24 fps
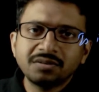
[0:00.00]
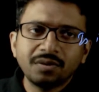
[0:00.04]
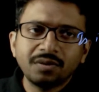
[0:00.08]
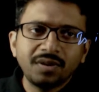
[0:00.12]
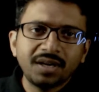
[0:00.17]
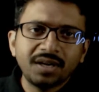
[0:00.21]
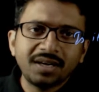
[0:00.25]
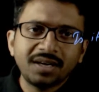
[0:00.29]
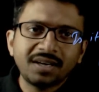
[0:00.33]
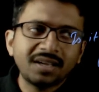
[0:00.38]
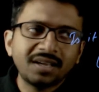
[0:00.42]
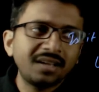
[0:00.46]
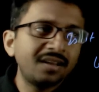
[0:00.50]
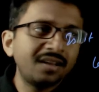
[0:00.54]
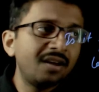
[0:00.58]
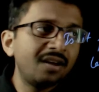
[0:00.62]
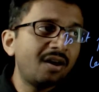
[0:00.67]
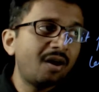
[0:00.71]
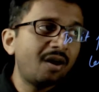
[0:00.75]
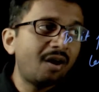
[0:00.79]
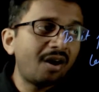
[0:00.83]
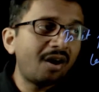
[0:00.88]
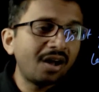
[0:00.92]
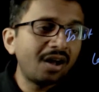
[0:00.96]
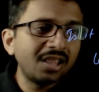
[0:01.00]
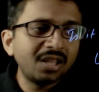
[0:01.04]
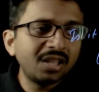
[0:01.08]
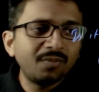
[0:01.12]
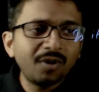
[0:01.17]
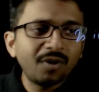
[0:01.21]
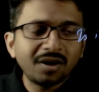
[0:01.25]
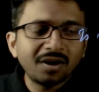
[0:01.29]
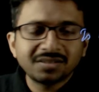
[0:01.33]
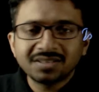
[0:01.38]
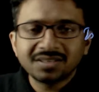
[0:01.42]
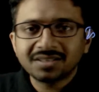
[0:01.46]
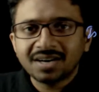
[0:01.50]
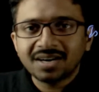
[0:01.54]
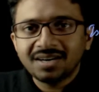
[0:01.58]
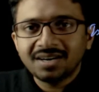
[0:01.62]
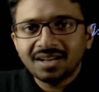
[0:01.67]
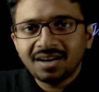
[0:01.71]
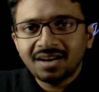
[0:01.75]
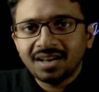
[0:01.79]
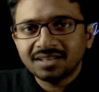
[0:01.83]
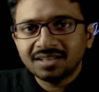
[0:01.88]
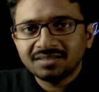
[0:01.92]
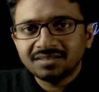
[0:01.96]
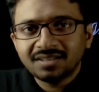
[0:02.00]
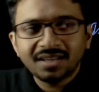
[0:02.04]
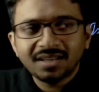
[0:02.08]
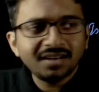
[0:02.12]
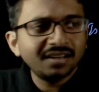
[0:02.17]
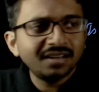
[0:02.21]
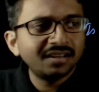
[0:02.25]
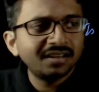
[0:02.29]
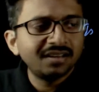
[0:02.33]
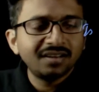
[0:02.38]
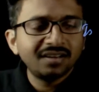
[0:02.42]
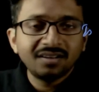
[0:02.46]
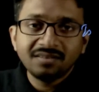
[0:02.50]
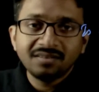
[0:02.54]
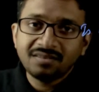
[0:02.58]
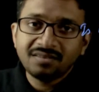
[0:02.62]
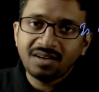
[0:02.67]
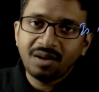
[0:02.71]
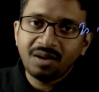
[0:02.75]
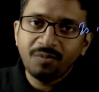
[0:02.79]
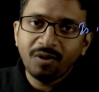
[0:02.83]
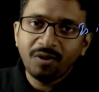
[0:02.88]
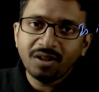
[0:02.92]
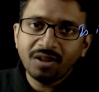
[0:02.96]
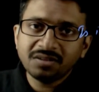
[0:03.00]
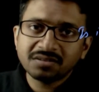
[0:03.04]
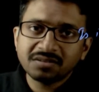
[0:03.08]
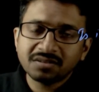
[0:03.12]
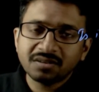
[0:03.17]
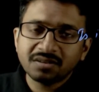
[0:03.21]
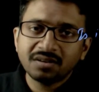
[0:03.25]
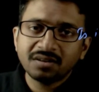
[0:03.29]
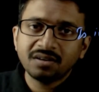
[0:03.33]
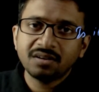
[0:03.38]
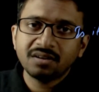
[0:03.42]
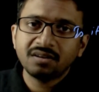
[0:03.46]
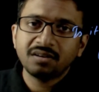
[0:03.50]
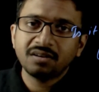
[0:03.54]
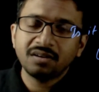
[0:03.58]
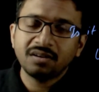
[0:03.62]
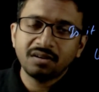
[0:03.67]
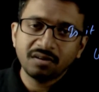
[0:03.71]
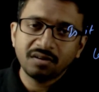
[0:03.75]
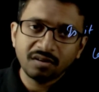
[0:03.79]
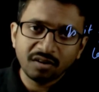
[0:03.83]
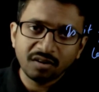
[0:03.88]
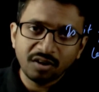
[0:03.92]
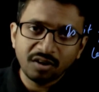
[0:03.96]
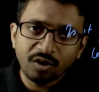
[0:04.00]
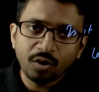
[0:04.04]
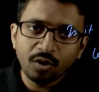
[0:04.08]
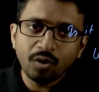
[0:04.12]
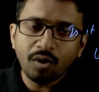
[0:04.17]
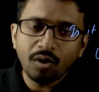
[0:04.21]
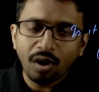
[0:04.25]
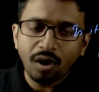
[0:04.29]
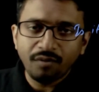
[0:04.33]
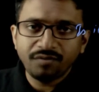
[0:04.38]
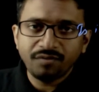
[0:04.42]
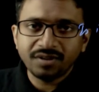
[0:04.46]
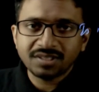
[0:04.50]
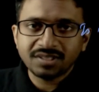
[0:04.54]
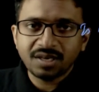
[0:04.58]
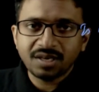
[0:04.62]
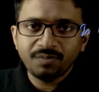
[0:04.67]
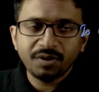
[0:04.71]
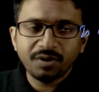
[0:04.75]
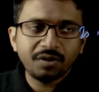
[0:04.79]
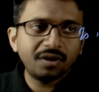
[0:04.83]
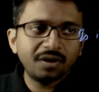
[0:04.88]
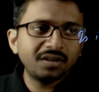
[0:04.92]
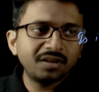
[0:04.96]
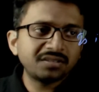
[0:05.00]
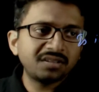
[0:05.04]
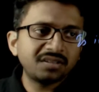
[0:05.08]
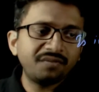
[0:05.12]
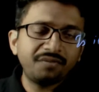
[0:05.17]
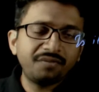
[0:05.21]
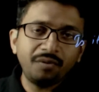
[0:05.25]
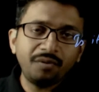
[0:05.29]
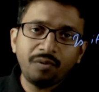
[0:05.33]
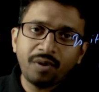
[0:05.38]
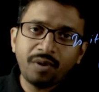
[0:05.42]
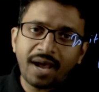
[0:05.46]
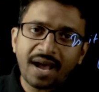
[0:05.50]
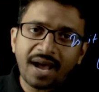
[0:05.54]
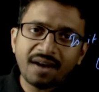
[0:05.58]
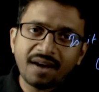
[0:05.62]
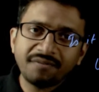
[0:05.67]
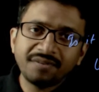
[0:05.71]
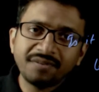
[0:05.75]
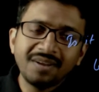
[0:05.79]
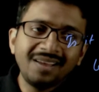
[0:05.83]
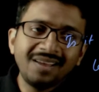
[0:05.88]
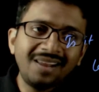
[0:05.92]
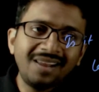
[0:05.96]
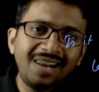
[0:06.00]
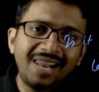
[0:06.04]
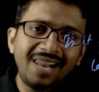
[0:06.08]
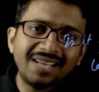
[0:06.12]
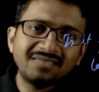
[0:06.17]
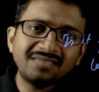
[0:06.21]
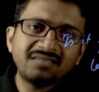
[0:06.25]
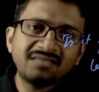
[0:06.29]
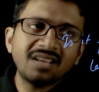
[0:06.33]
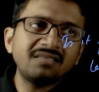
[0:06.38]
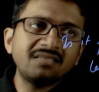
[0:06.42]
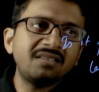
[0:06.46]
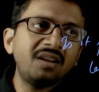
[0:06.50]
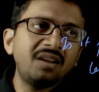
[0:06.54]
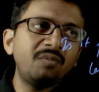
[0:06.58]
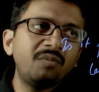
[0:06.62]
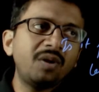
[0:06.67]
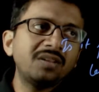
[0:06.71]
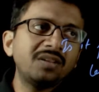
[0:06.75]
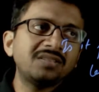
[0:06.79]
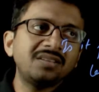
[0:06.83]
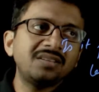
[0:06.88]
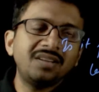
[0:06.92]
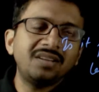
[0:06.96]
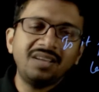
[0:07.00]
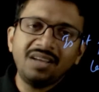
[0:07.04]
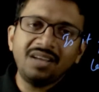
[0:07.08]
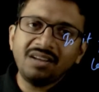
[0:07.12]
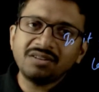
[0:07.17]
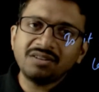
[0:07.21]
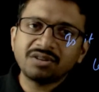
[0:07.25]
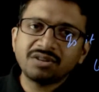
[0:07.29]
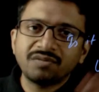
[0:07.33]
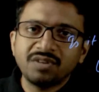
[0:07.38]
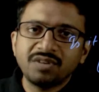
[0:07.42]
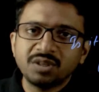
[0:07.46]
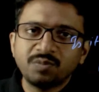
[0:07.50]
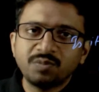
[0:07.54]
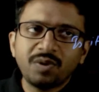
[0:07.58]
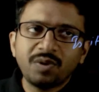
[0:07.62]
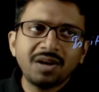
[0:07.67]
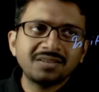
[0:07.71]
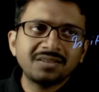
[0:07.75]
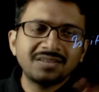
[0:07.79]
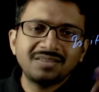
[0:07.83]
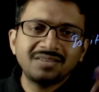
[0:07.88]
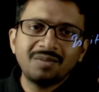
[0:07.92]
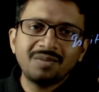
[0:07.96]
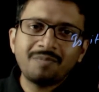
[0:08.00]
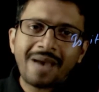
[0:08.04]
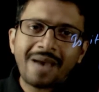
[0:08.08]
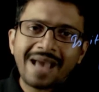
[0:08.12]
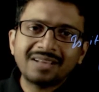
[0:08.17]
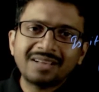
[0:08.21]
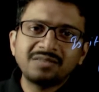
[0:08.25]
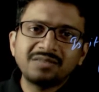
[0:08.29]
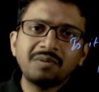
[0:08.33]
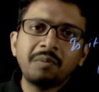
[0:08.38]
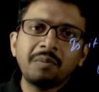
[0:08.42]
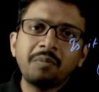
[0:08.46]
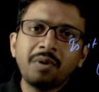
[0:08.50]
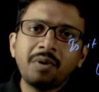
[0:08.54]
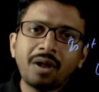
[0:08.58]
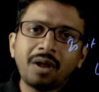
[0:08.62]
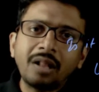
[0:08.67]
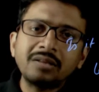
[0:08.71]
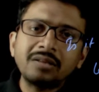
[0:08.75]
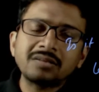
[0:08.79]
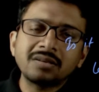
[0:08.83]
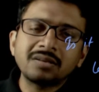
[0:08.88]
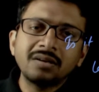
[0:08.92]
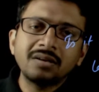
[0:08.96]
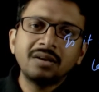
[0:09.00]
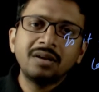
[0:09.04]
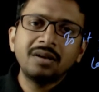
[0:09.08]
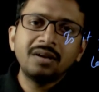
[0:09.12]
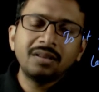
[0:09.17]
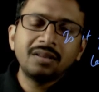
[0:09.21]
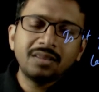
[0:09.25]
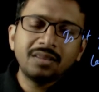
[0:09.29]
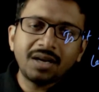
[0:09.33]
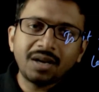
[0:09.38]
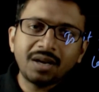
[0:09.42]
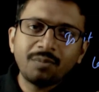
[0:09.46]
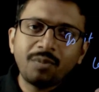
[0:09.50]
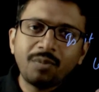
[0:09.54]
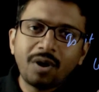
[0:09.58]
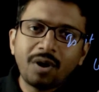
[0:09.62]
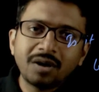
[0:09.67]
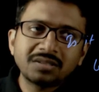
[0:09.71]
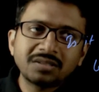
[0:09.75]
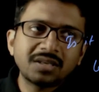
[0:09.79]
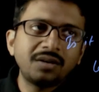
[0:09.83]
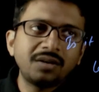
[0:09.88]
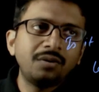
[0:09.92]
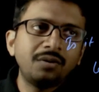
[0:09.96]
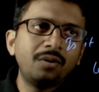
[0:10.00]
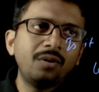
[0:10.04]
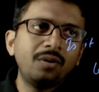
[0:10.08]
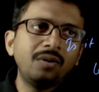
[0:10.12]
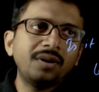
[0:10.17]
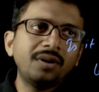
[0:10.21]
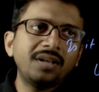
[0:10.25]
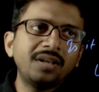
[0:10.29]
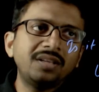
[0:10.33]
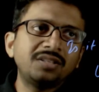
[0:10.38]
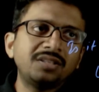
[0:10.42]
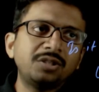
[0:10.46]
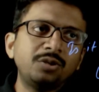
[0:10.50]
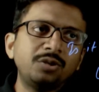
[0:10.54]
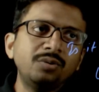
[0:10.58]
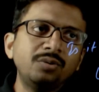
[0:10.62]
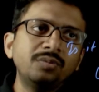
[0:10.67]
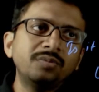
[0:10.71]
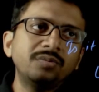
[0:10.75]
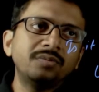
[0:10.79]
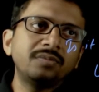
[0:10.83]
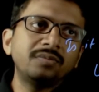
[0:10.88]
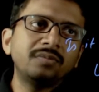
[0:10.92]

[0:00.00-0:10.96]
so that all the boxes contain less than 3 balls? No, obviously, because if you have less than 3 balls in each of these boxes, the maximum balls that a box can hold is 2.